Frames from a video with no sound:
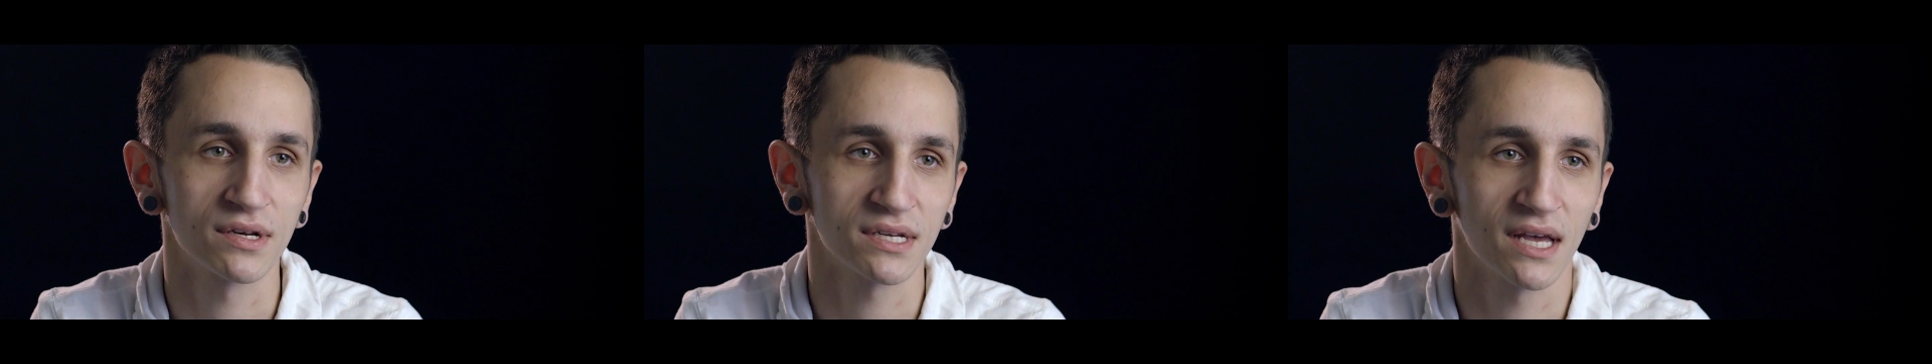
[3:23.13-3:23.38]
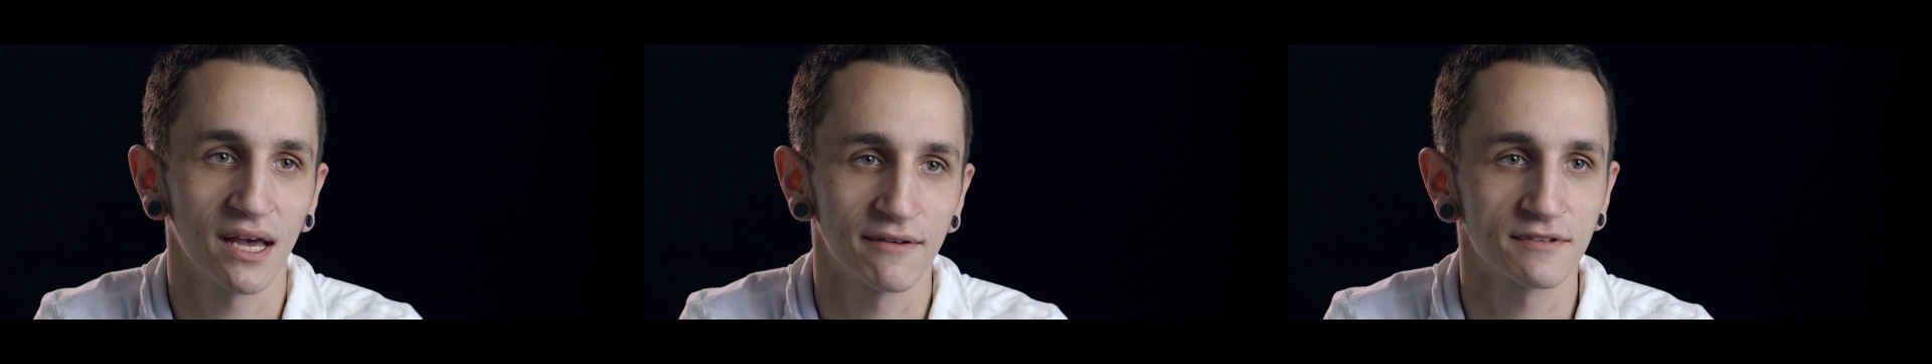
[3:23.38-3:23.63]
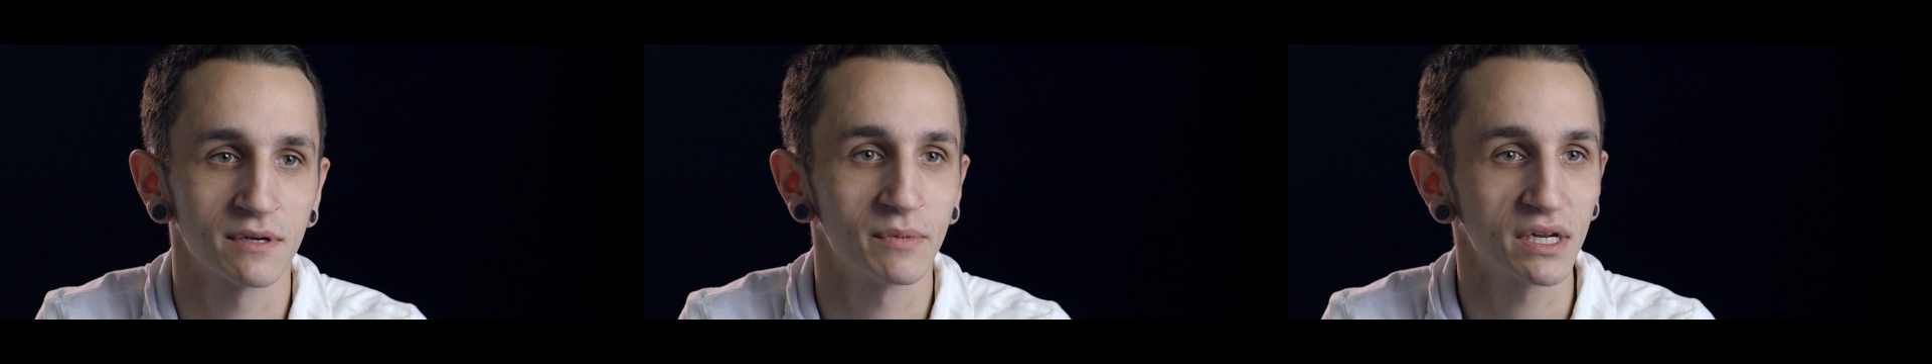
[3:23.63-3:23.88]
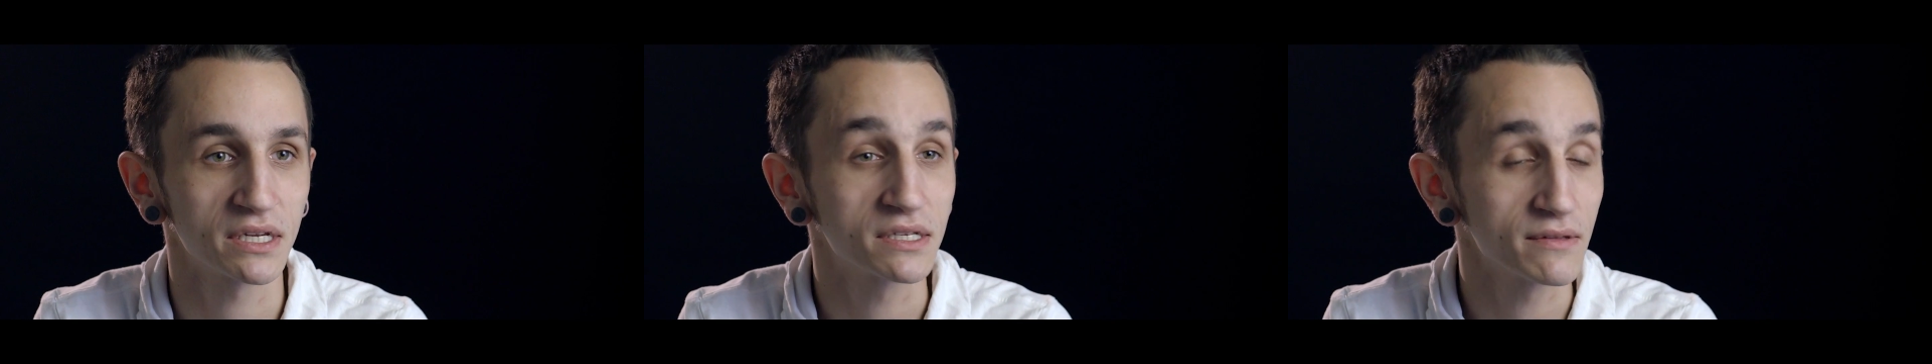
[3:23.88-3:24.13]
to have
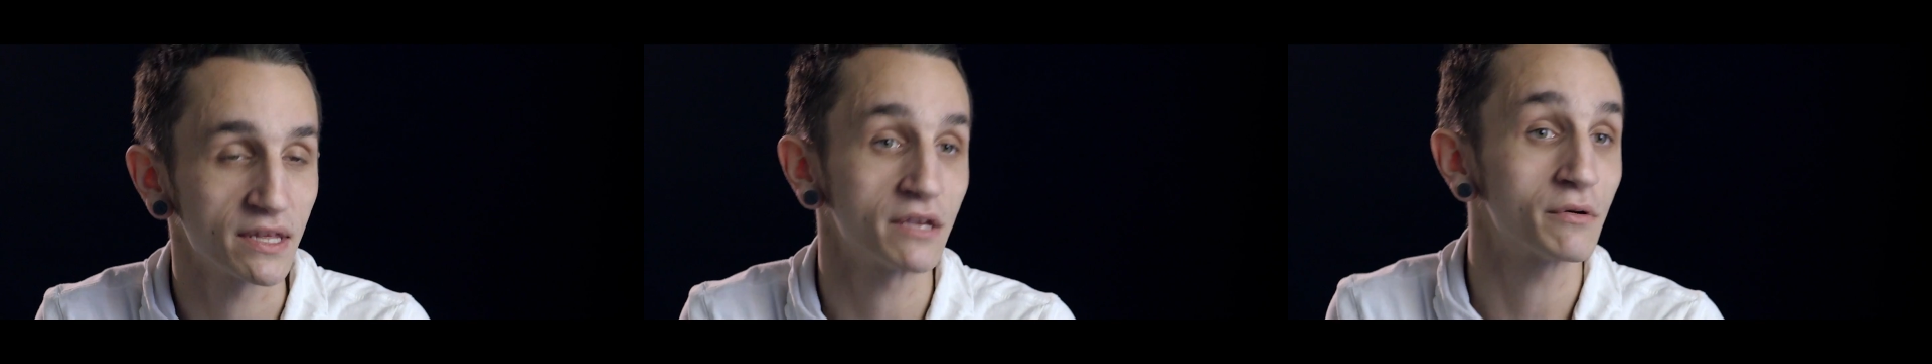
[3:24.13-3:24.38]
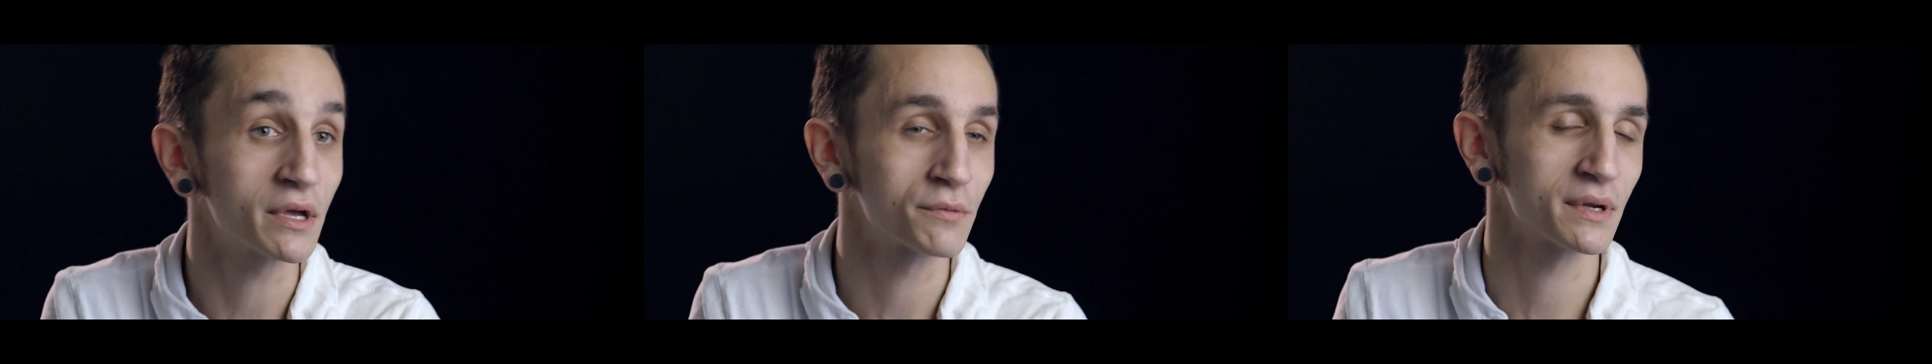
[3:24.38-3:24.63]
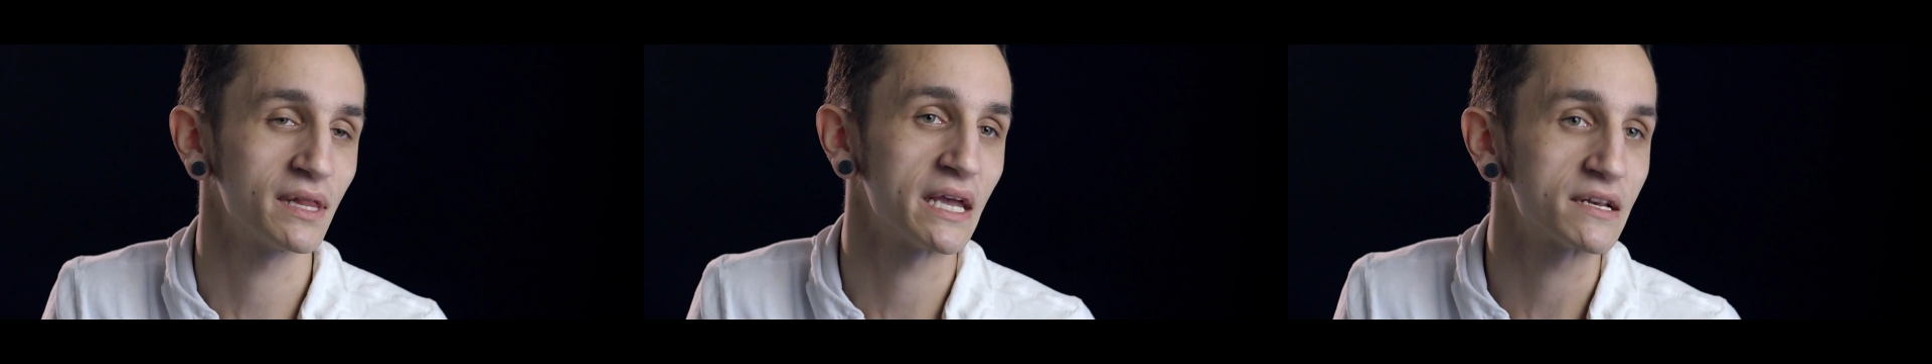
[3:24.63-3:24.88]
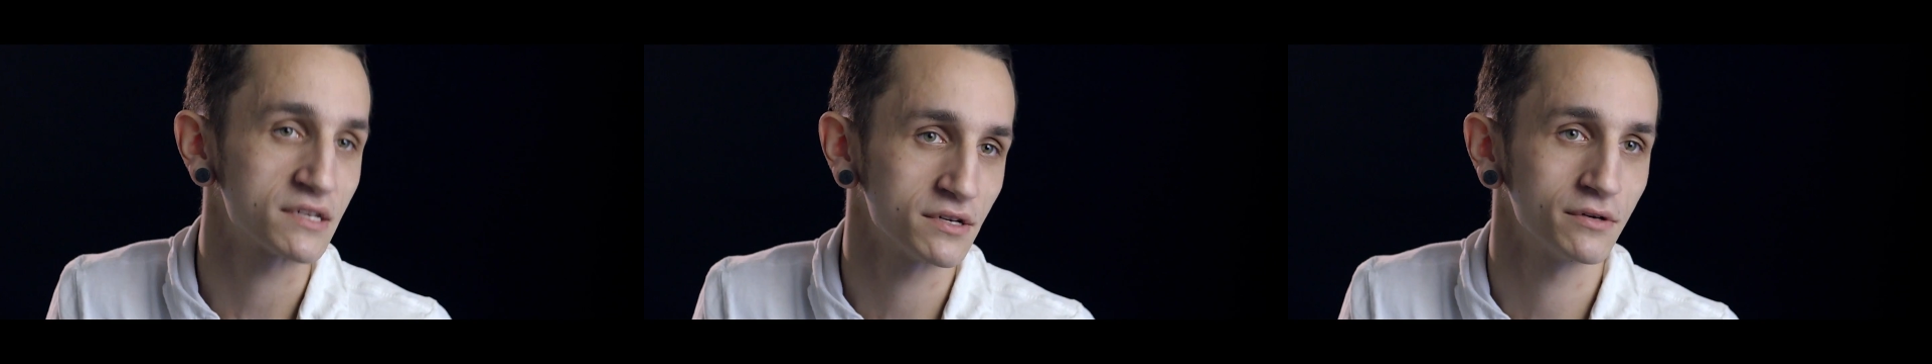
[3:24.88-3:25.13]
somebody that you can
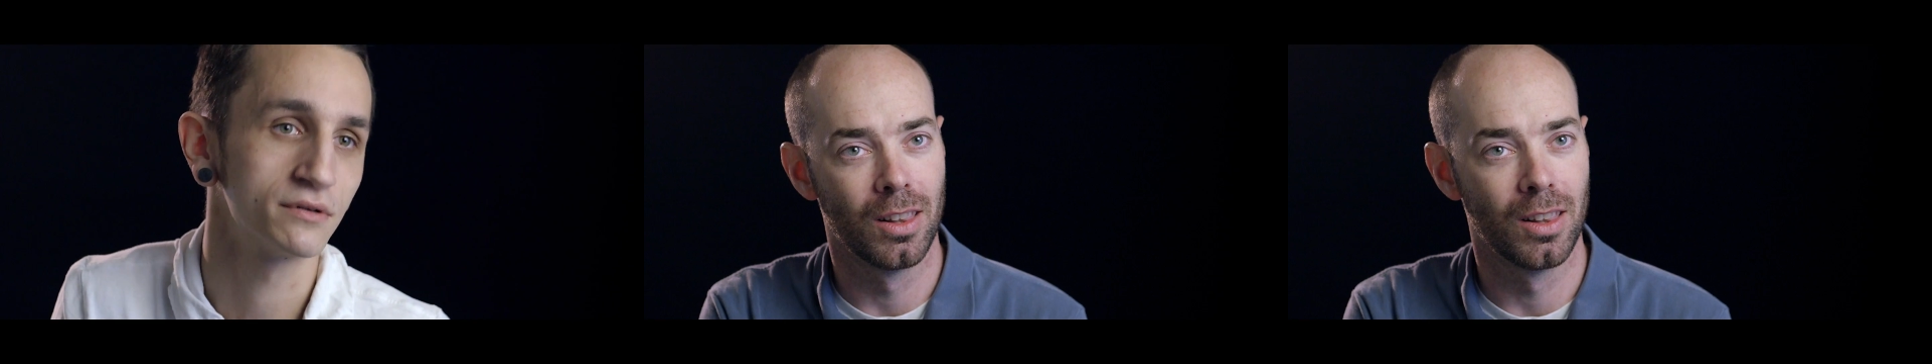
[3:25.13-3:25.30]
relate to.